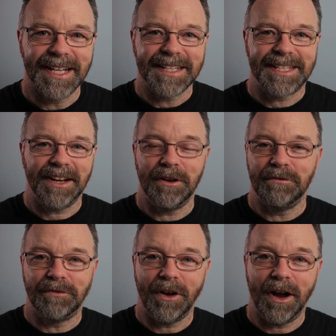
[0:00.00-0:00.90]
So
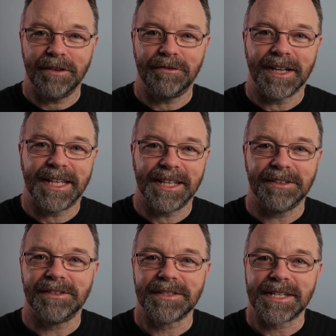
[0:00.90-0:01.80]
5
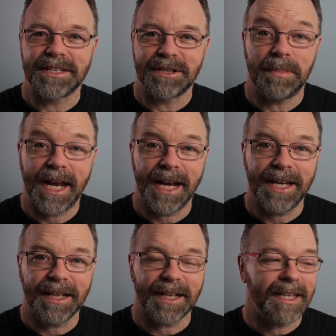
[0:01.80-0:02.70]
kills to
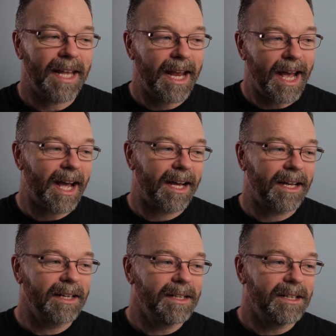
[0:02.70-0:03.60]
beheading, and they
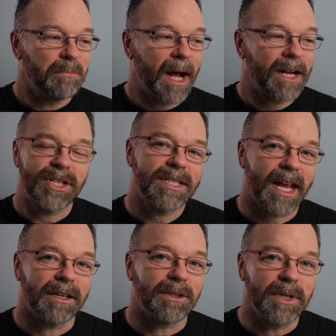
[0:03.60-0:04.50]
are Marcius
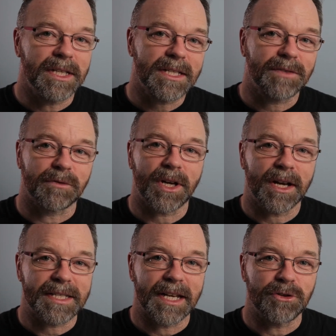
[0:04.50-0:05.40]
and Quintus from
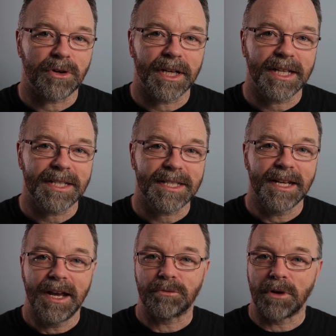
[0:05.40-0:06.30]
Titus Andronicus,
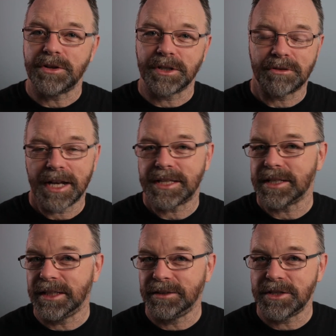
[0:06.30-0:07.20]
Rosencrantz
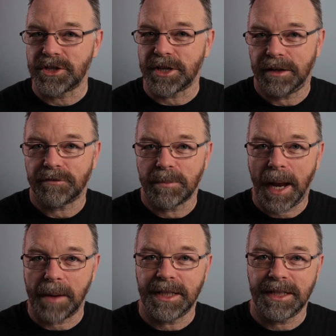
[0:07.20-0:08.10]
and Guildenstern from
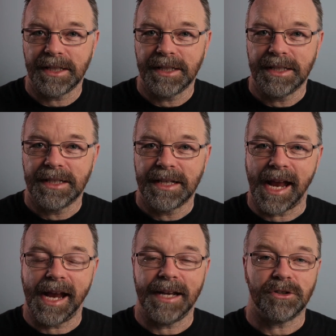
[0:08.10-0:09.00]
Hamlet,
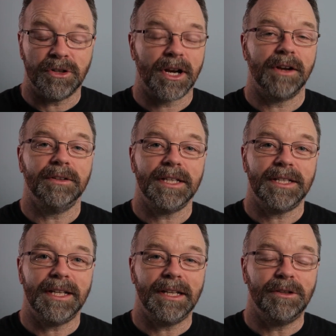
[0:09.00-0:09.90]
and not only
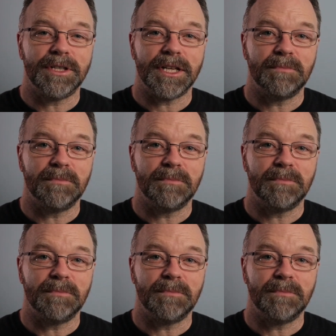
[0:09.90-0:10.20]
did he lose his